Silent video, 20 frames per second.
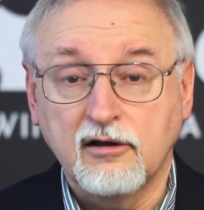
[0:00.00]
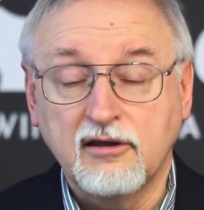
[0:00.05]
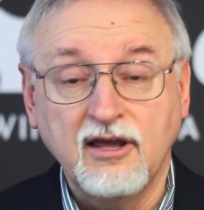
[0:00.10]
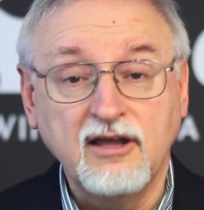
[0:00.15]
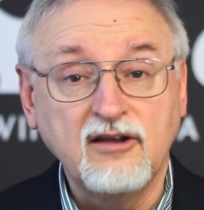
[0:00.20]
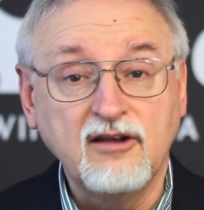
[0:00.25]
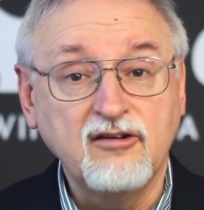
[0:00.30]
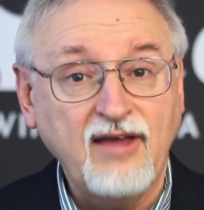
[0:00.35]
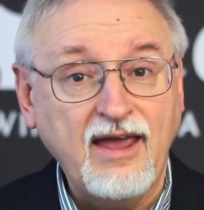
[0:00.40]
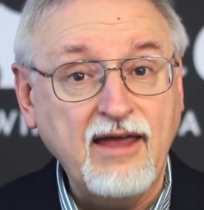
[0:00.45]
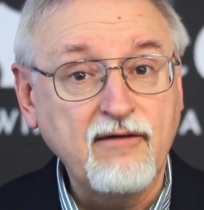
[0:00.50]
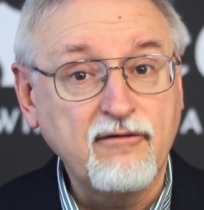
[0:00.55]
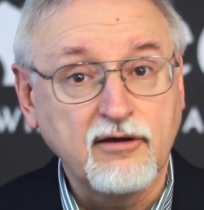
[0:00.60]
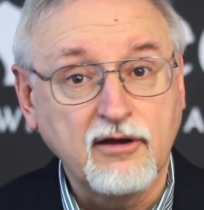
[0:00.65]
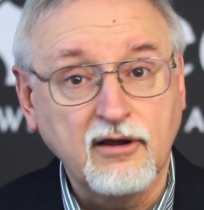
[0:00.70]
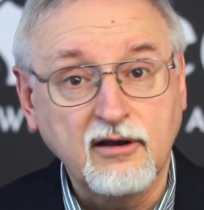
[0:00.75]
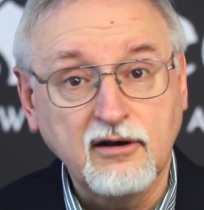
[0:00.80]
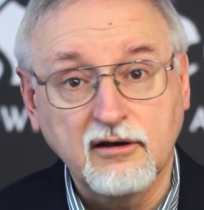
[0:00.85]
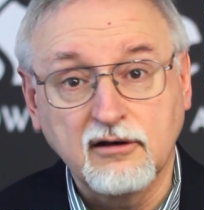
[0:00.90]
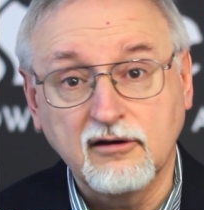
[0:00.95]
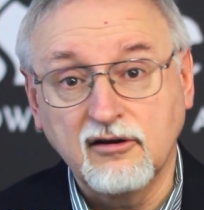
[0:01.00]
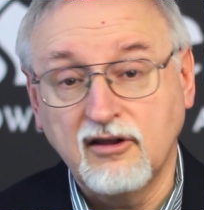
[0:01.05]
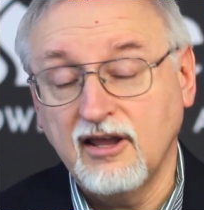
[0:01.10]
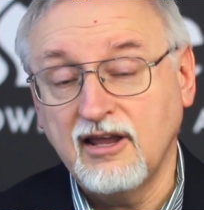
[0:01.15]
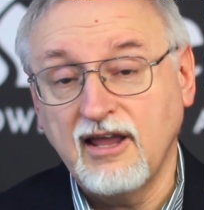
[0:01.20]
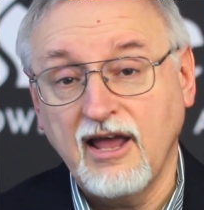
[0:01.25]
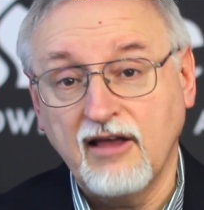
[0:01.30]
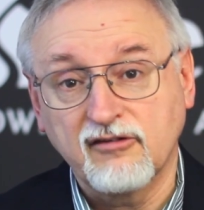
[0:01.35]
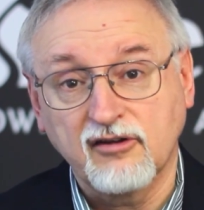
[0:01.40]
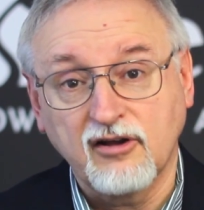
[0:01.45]
King David and
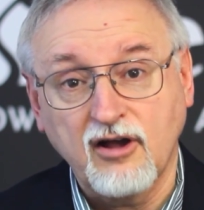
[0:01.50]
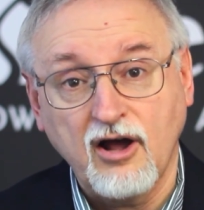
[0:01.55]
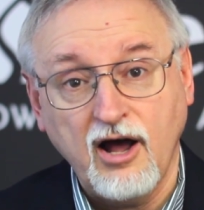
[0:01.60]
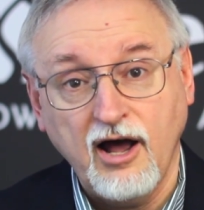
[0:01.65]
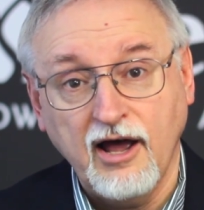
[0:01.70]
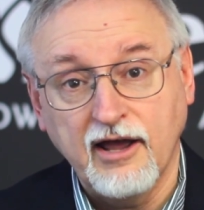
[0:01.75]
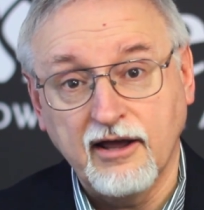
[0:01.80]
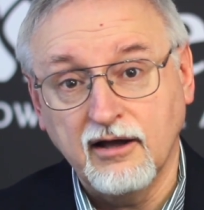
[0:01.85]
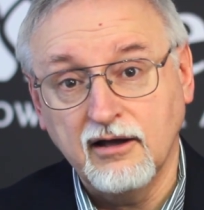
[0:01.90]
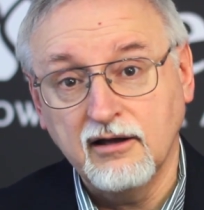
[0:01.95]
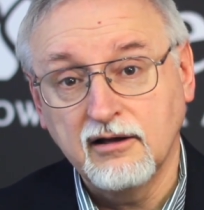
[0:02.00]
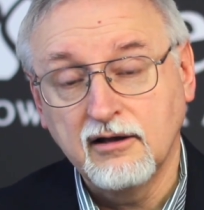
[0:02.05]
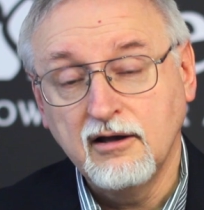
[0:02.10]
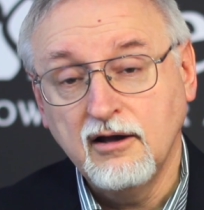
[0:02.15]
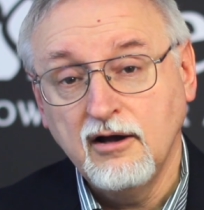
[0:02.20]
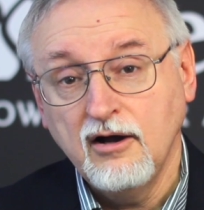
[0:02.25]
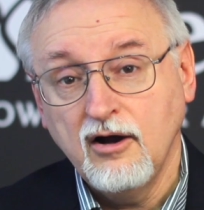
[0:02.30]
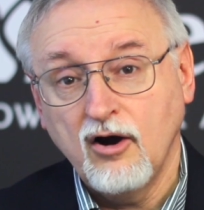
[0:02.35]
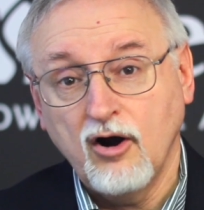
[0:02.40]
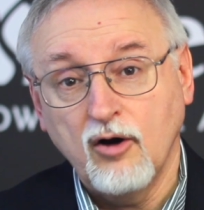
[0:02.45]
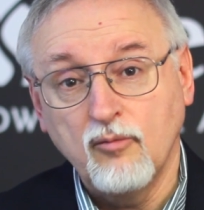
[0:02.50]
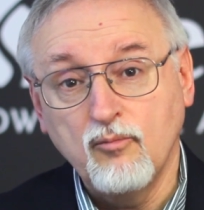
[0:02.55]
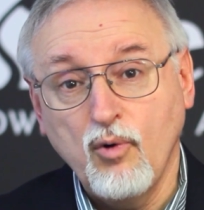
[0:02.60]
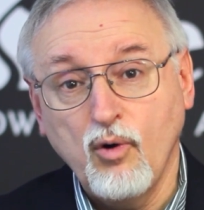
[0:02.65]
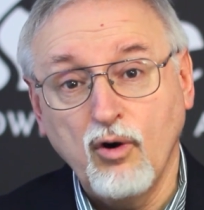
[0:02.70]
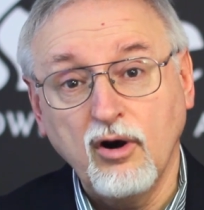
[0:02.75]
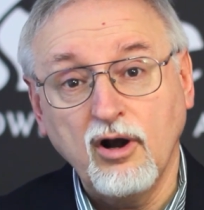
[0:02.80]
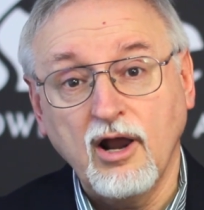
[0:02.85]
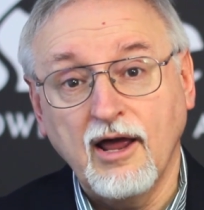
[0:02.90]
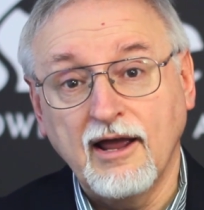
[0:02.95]
King Hezekiah are
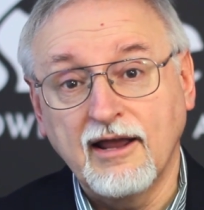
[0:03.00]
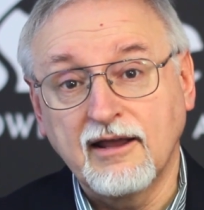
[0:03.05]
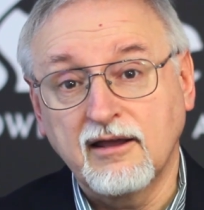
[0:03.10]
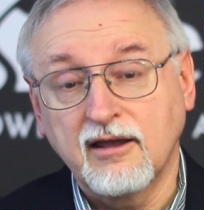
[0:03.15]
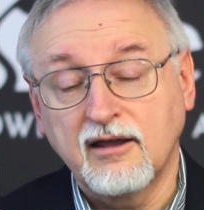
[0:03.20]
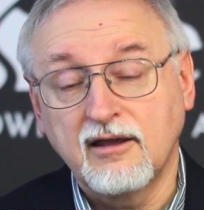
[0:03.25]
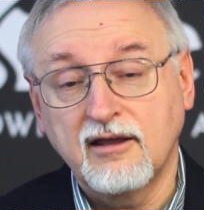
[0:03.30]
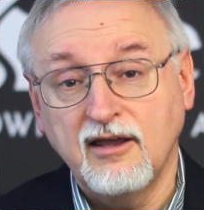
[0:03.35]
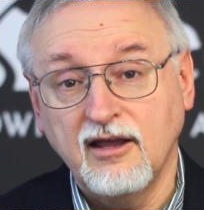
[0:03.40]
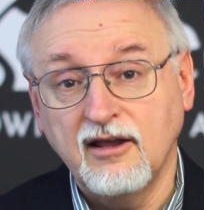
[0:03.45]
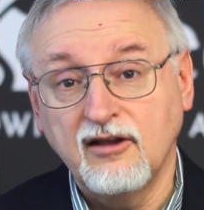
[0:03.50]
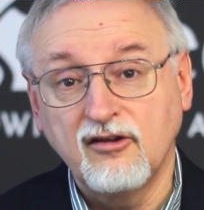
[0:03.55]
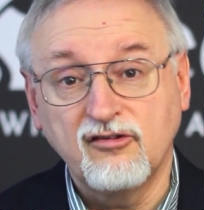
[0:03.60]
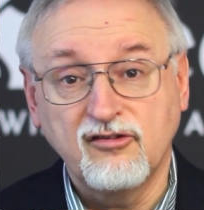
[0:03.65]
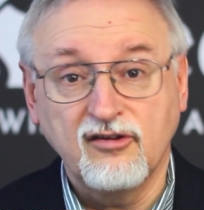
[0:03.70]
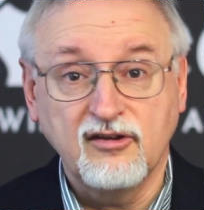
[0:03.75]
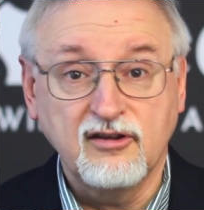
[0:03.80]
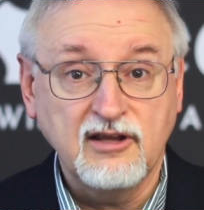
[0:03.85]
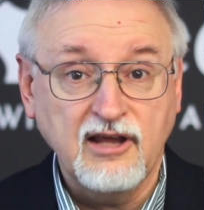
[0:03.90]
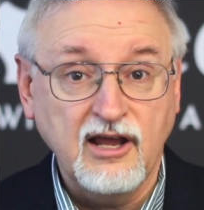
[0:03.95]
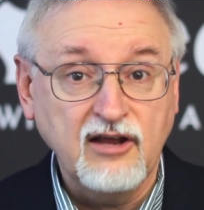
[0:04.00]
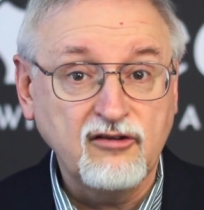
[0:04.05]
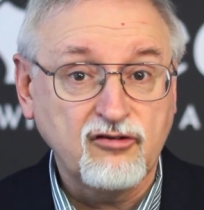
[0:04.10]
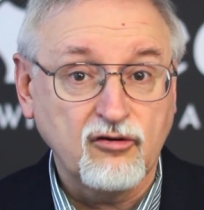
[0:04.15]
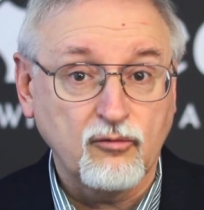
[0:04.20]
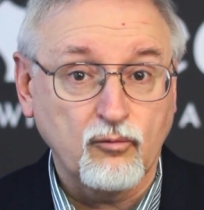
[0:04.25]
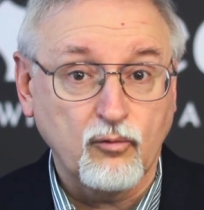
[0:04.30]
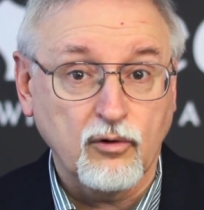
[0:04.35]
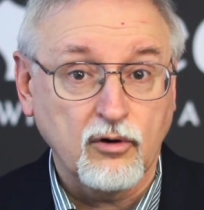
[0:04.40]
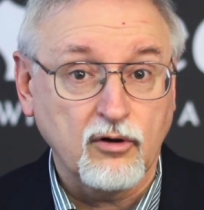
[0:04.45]
more like kings in the
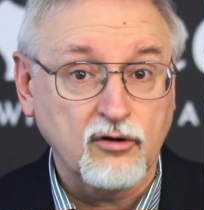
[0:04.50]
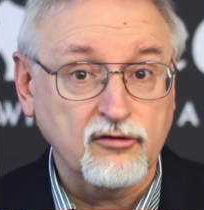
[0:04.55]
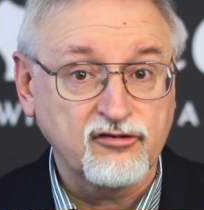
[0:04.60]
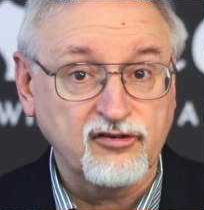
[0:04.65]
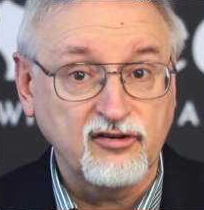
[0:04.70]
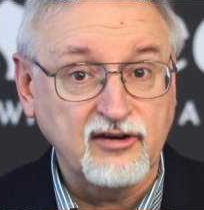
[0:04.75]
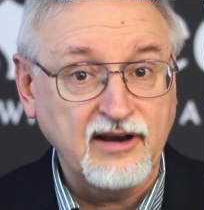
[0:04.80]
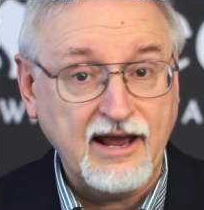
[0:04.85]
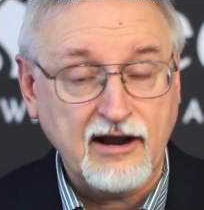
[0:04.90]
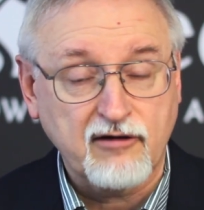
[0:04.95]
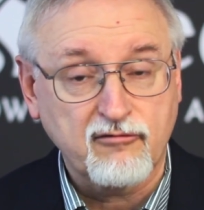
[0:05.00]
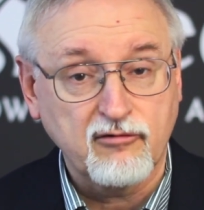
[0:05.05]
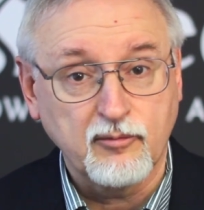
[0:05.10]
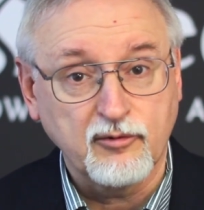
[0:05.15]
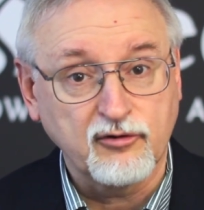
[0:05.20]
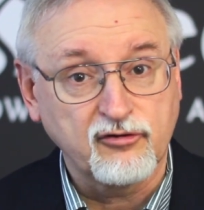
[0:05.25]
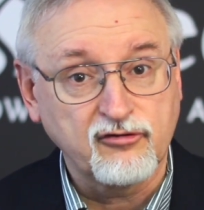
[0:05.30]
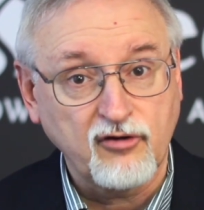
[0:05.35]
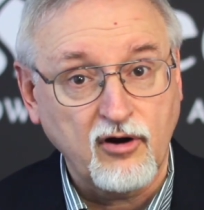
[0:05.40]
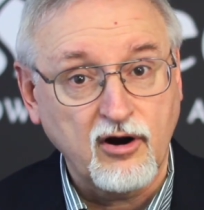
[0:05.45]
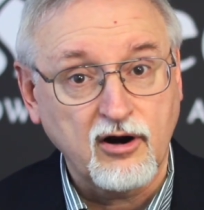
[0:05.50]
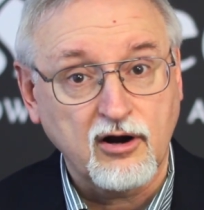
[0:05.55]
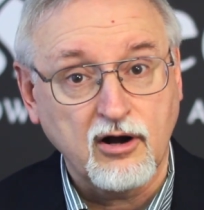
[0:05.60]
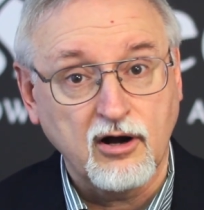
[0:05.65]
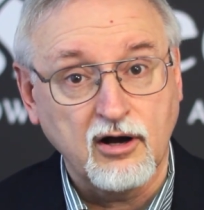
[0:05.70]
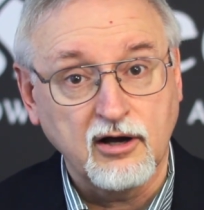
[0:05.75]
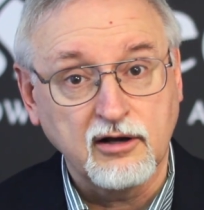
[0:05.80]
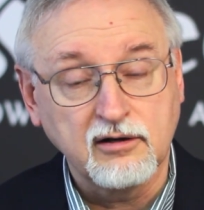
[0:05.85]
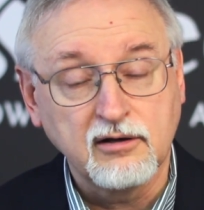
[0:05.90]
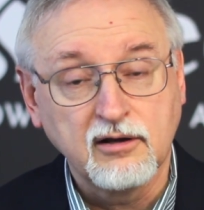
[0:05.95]
ancient world, Sennacherib or
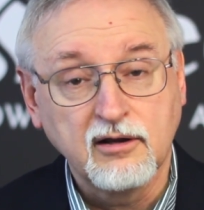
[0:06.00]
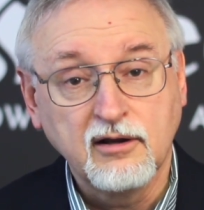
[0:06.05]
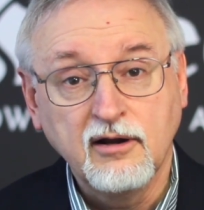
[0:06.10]
Sargon,